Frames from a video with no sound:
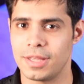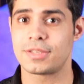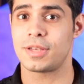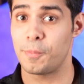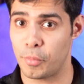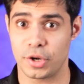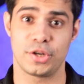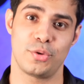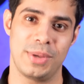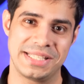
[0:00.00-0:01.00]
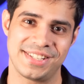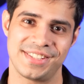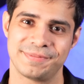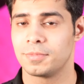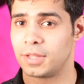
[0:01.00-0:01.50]
it's important to mention.
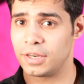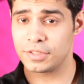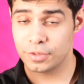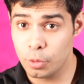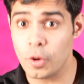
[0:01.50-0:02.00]
There's